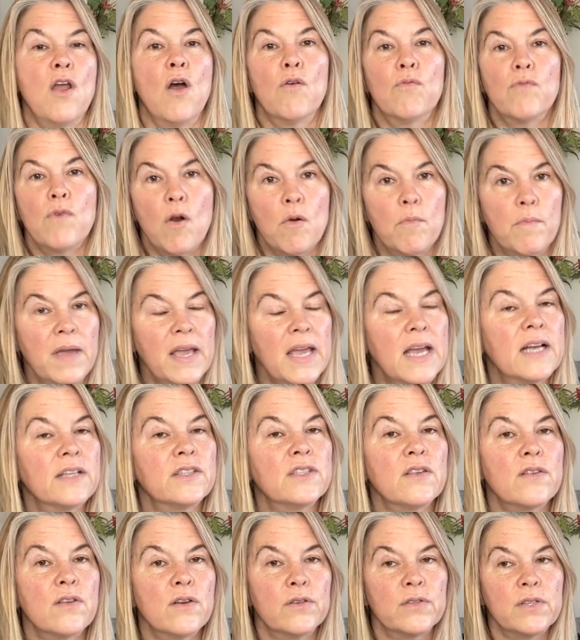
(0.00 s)
romance,
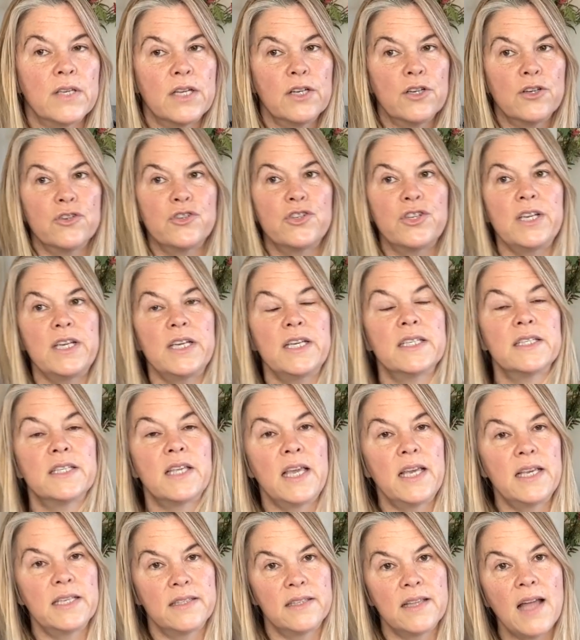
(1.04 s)
and those energies
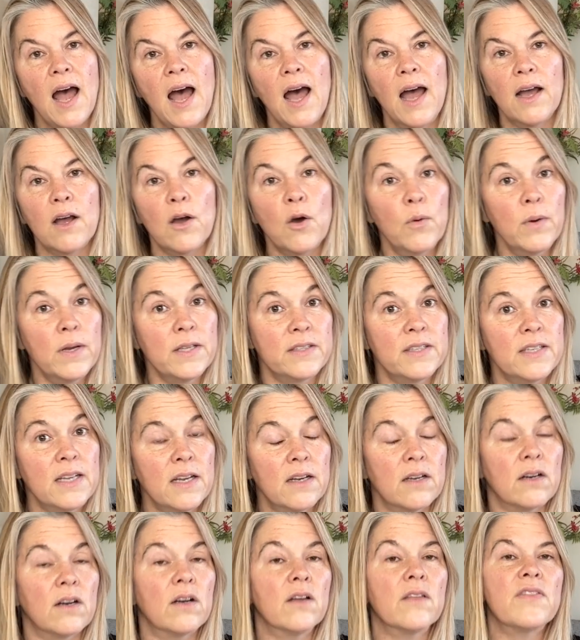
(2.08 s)
is not
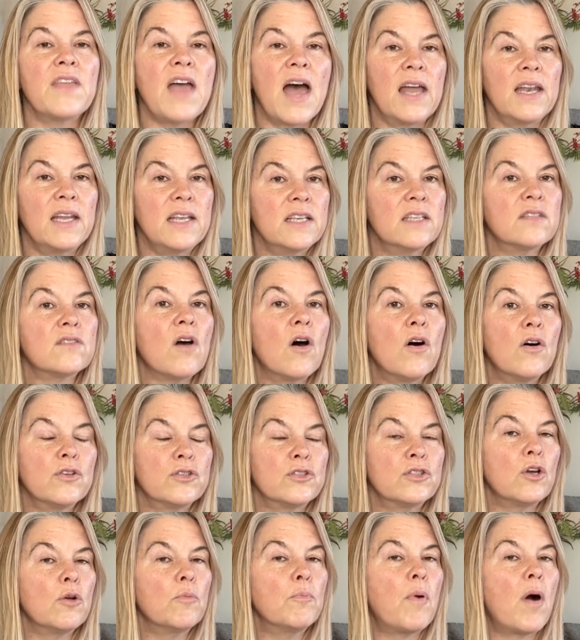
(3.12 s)
coincidental. That is
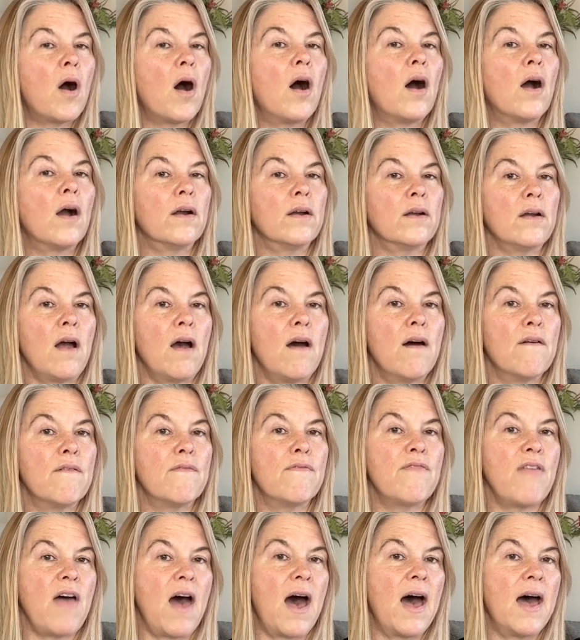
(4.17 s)
also part of
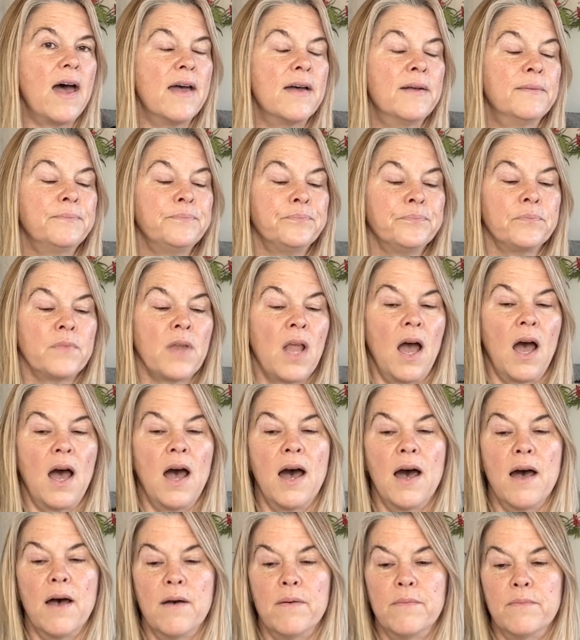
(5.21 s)
that,
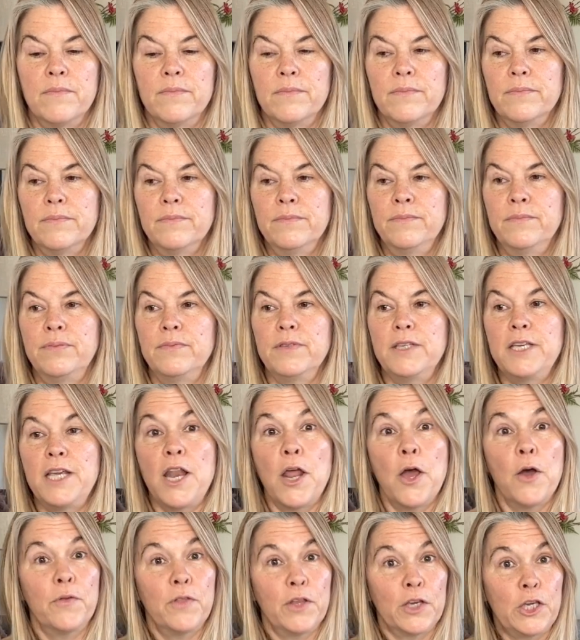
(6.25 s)

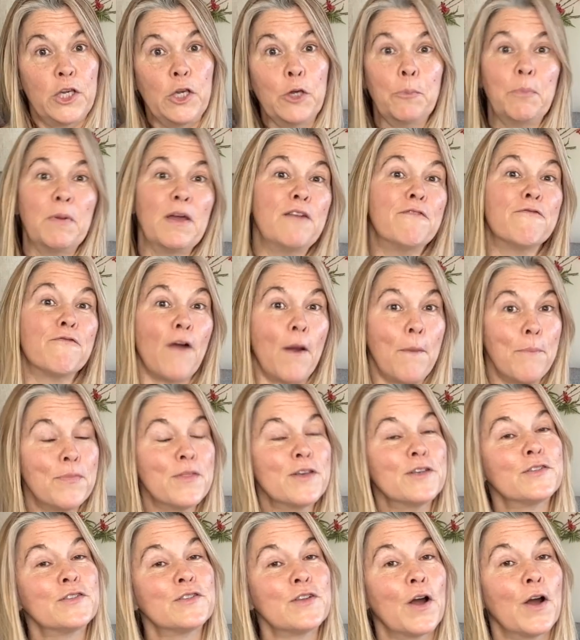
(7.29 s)
the Cupid from the
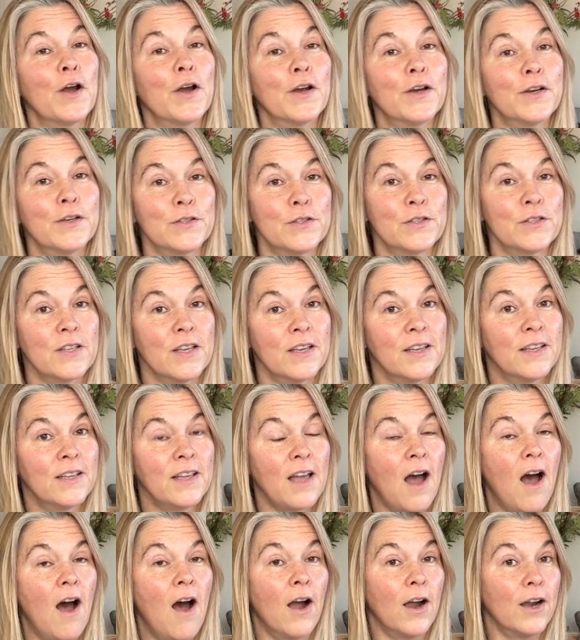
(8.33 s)
stars,
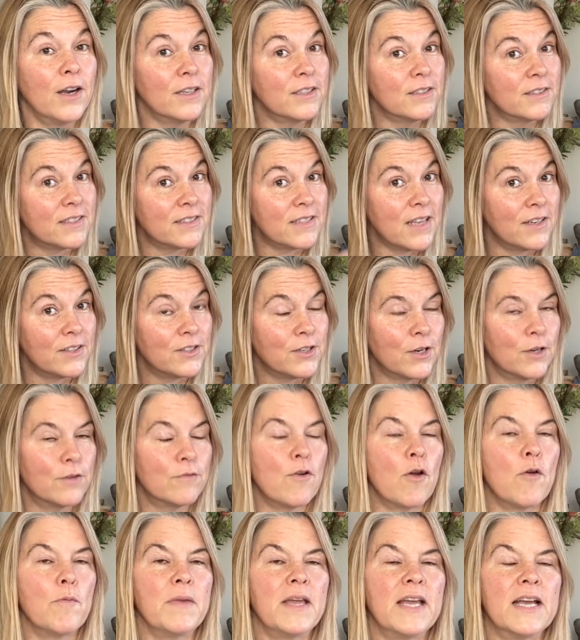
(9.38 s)
heart-centered
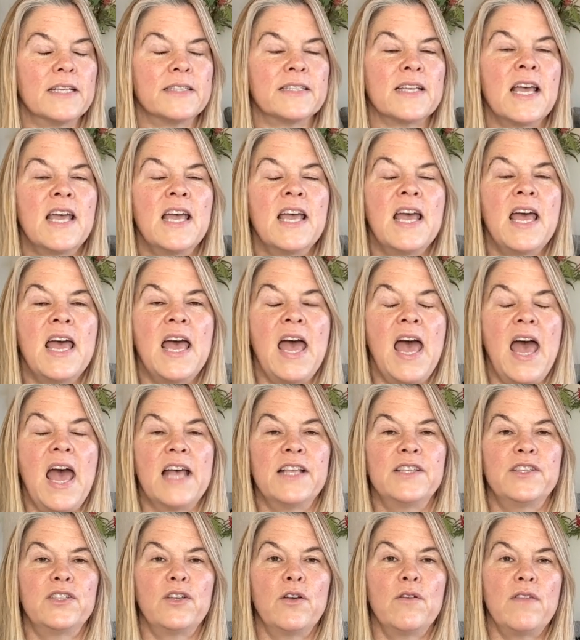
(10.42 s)
romance.
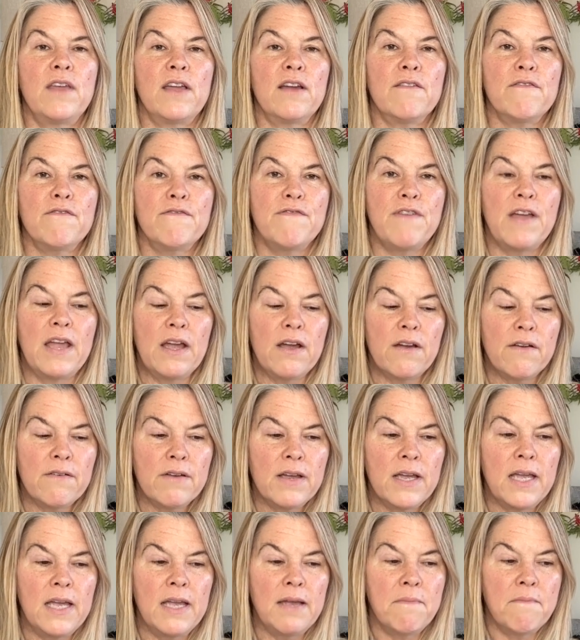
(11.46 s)
And so they are
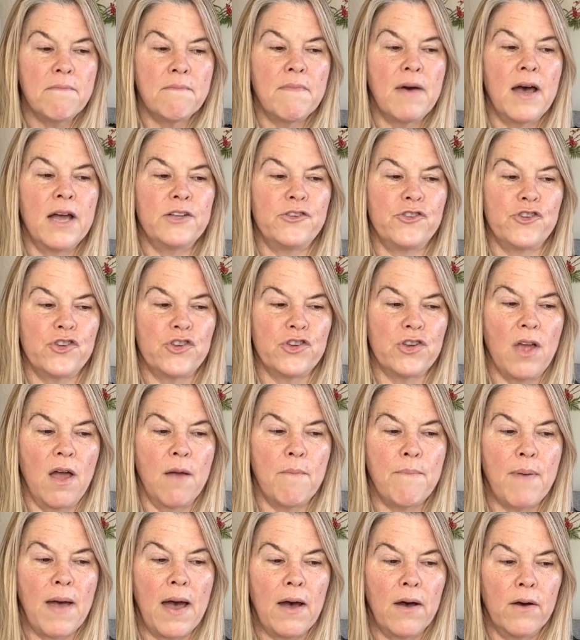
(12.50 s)
very much
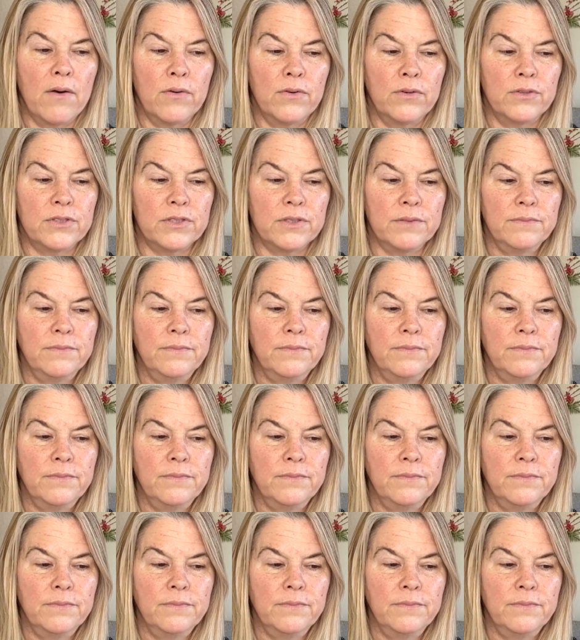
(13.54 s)
about